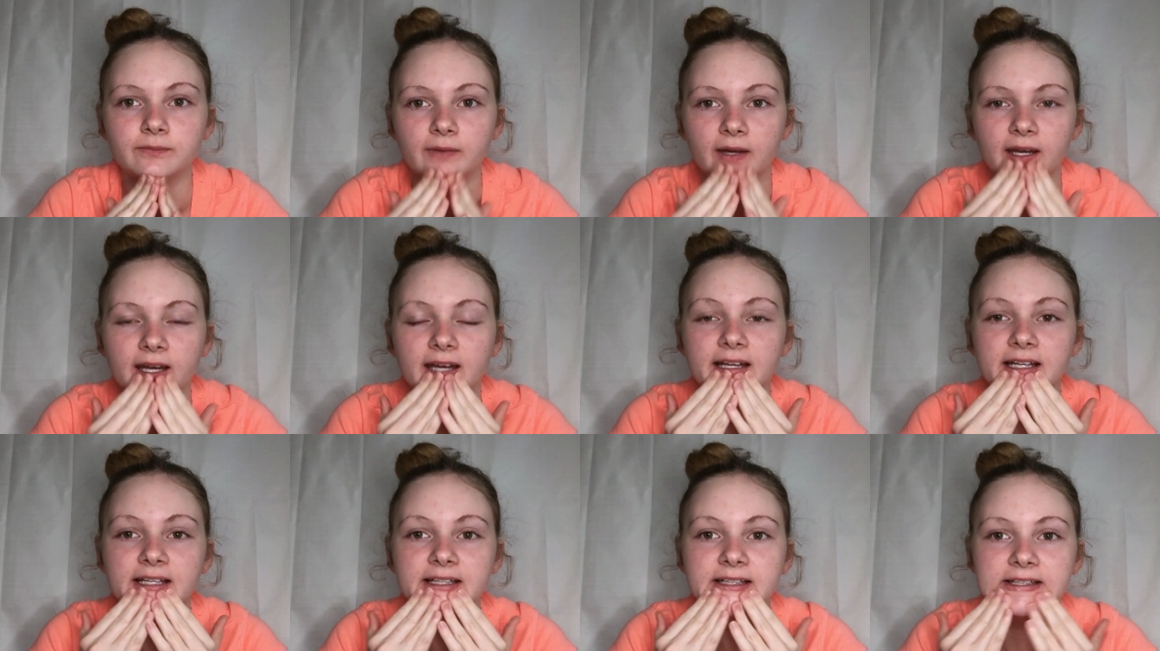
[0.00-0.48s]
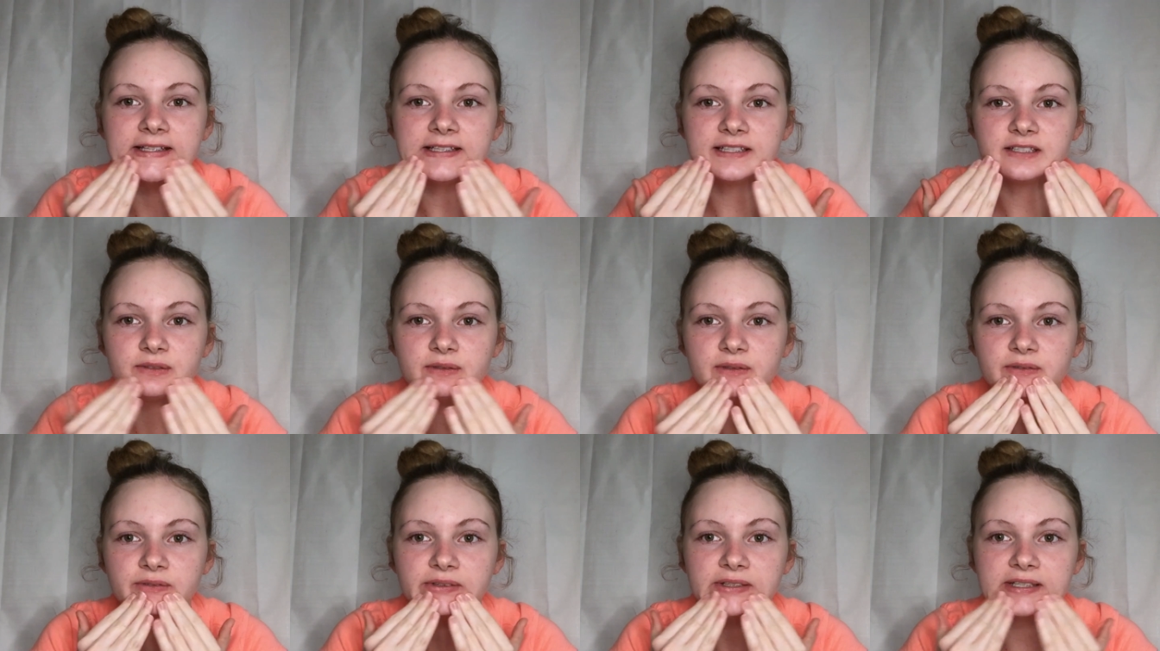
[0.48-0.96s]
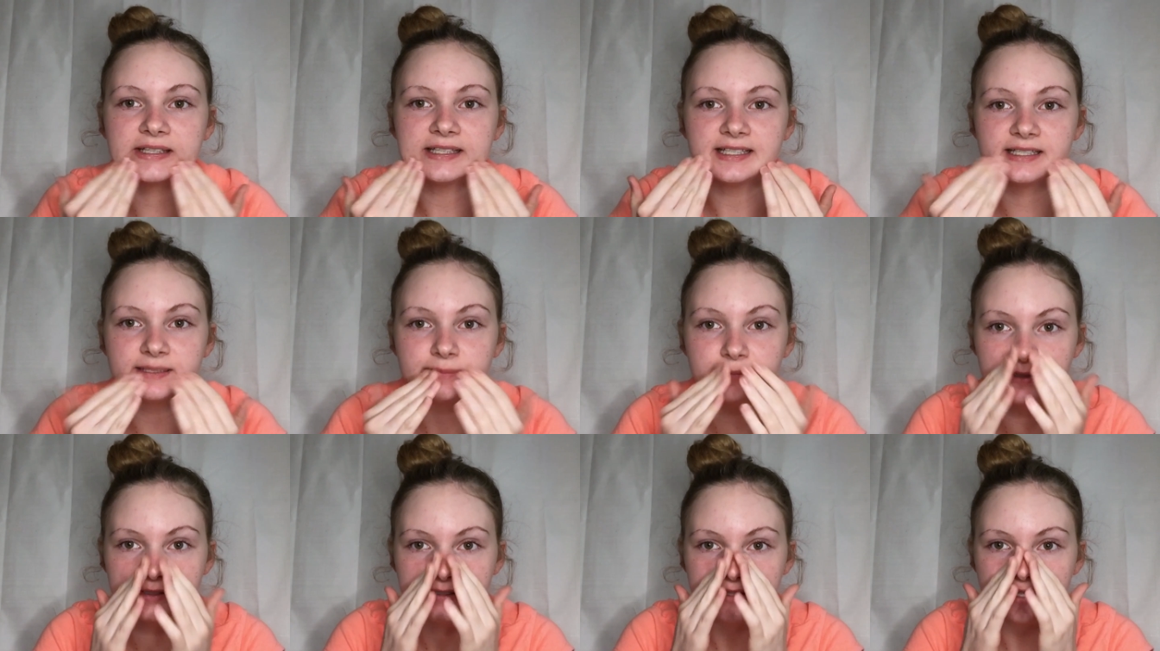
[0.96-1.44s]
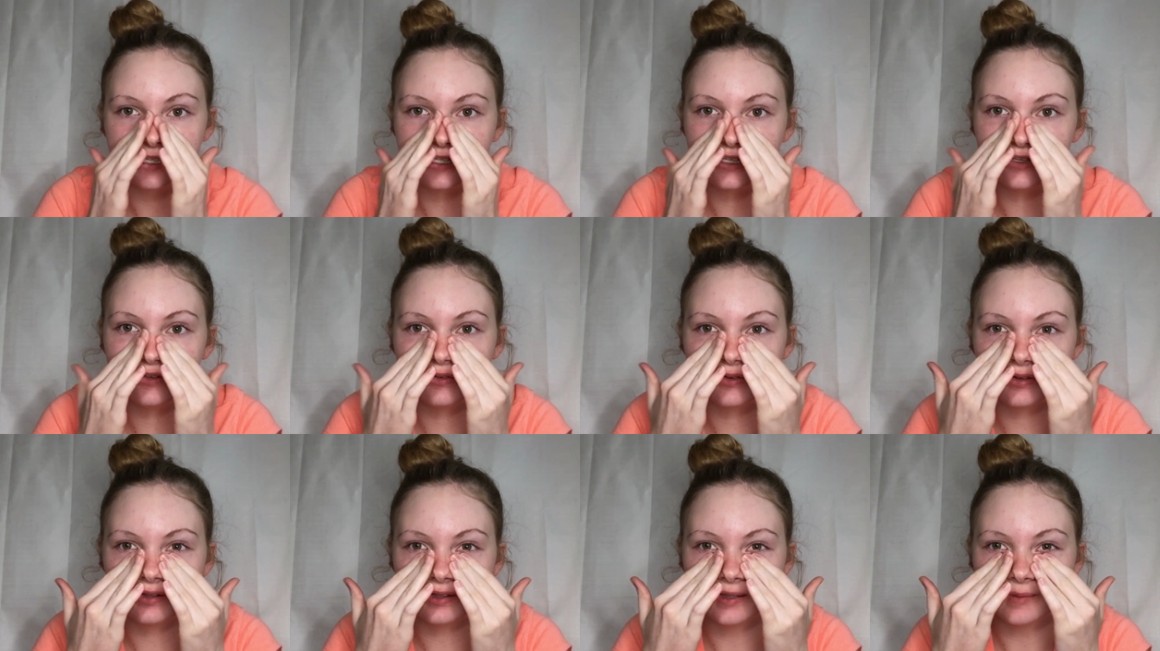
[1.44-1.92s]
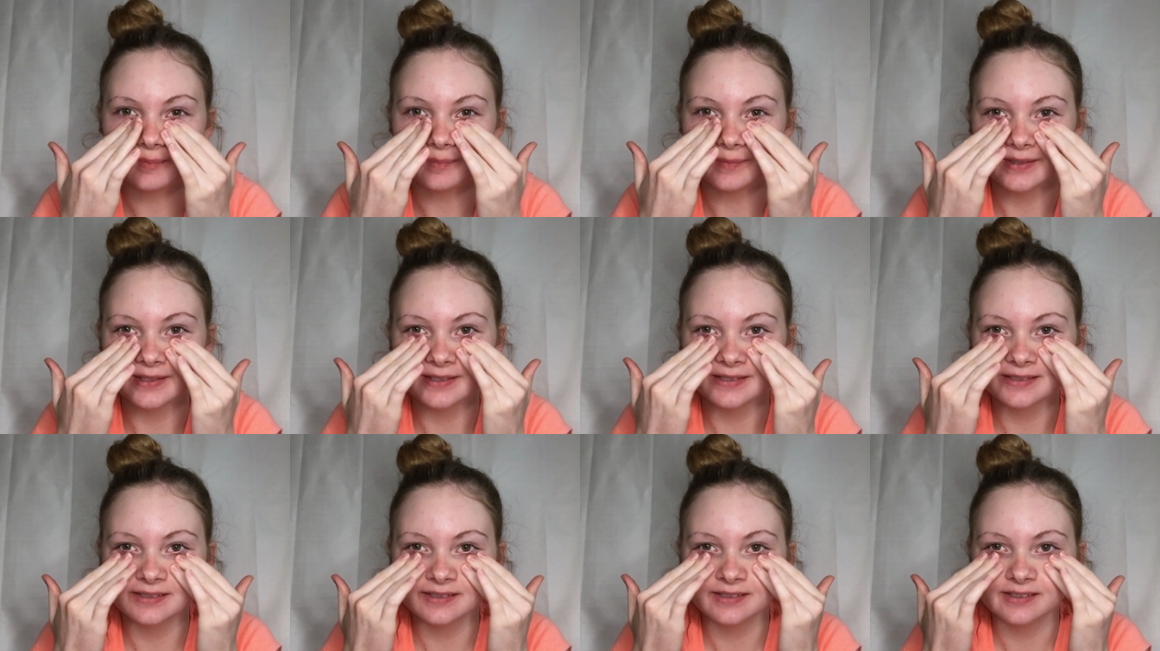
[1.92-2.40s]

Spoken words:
And this one really smells like eucalyptus.